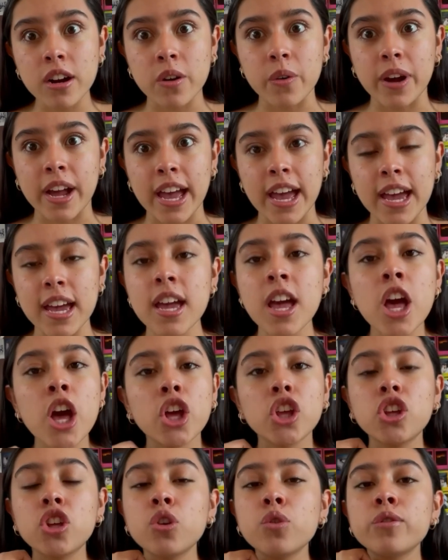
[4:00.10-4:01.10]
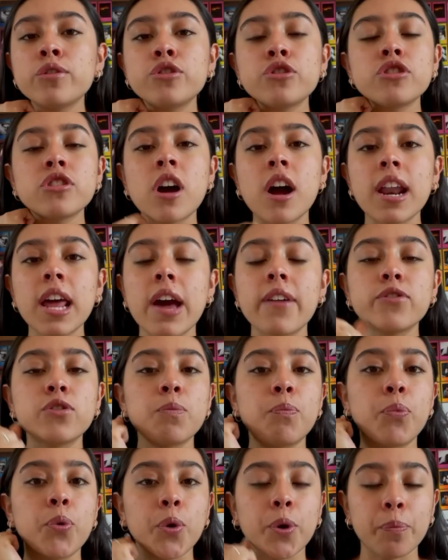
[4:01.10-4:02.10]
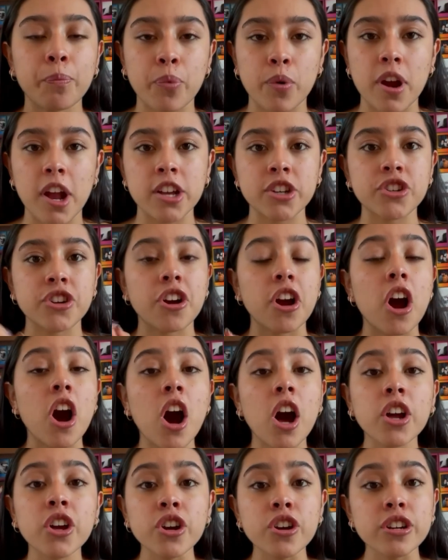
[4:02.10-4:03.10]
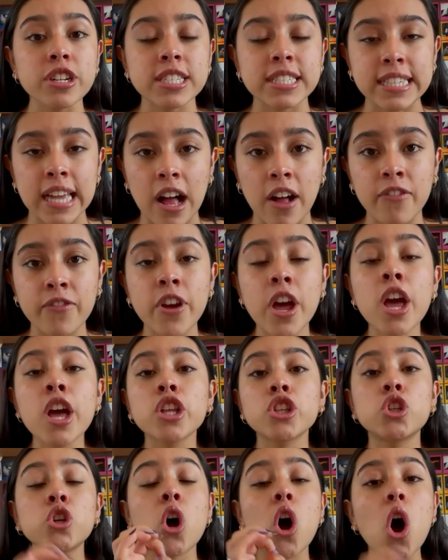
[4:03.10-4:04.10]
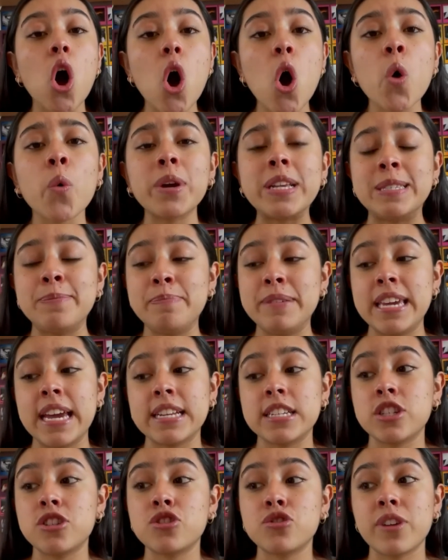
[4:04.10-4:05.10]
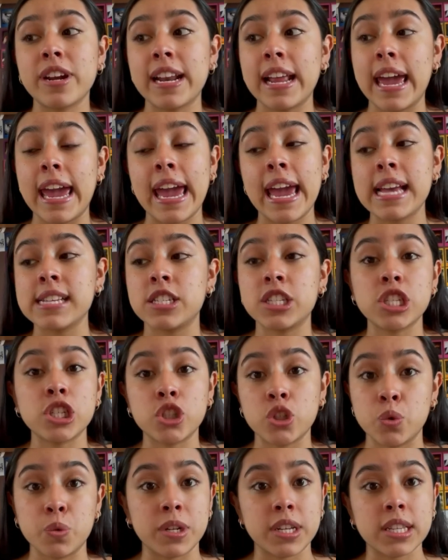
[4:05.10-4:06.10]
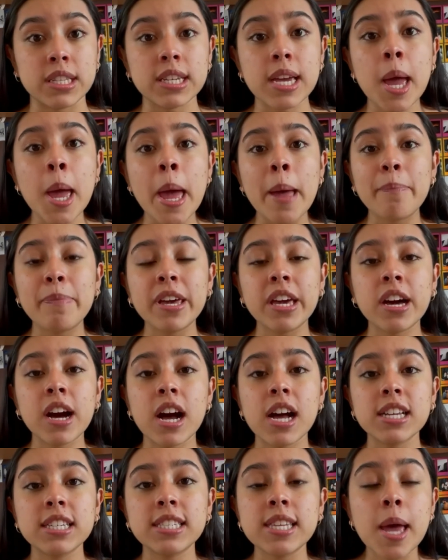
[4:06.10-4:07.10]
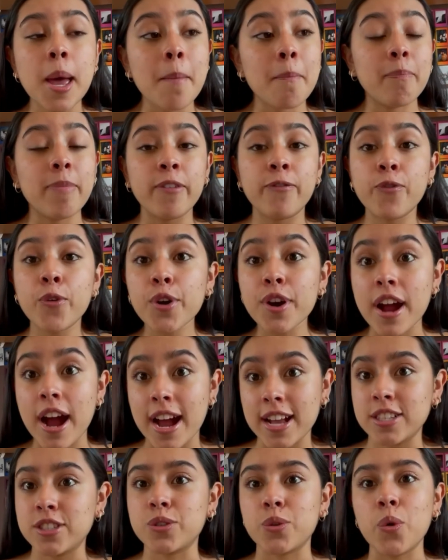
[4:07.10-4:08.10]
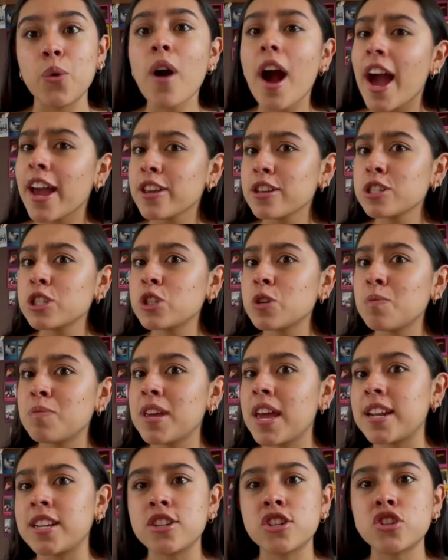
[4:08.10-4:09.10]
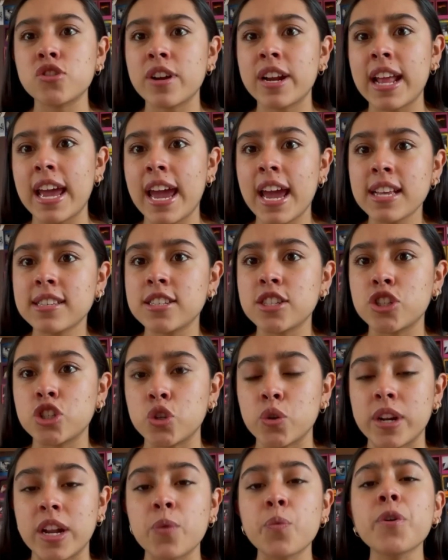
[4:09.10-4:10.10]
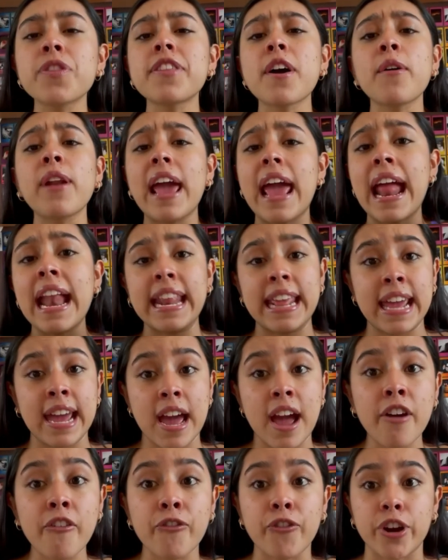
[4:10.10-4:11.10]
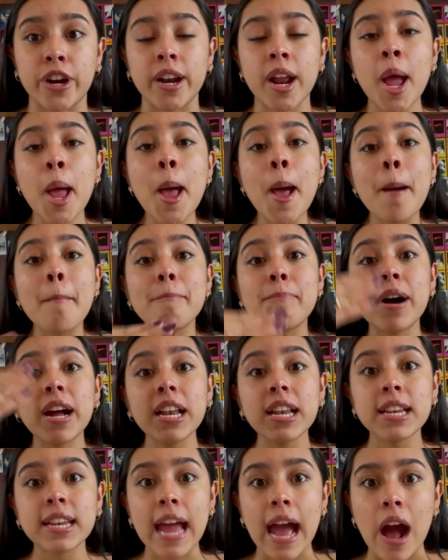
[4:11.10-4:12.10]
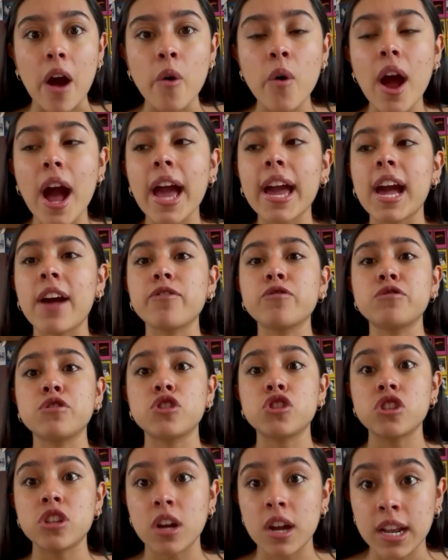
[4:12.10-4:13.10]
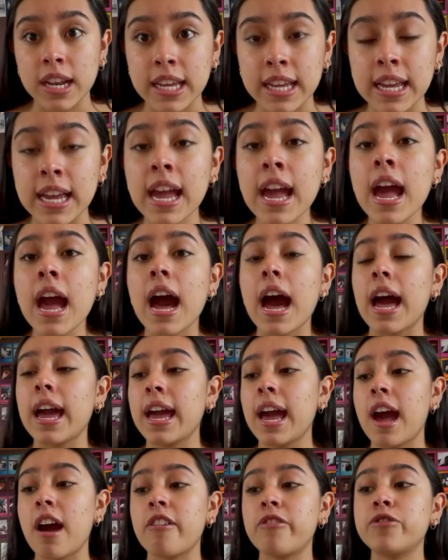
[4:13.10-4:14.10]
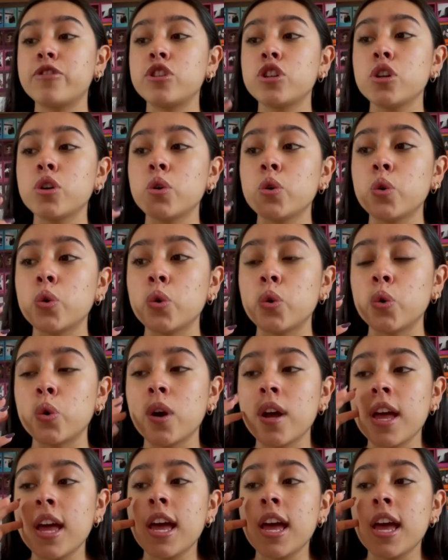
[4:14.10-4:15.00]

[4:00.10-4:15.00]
okay? You do not have to put pressure on yourself to always be a straight A's student, because before high school, I used to be a straight A's student without any effort. But now I have to study, I have to